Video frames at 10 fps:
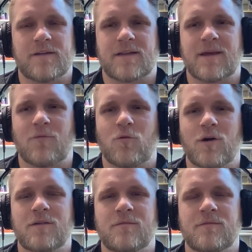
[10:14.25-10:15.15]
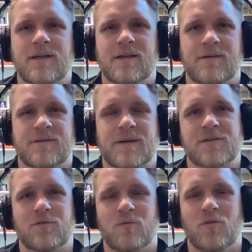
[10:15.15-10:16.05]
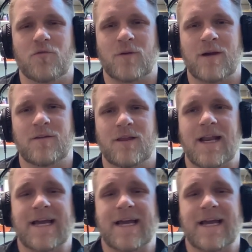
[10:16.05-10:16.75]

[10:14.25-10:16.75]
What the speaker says: Like that one, especially with moving around a lot.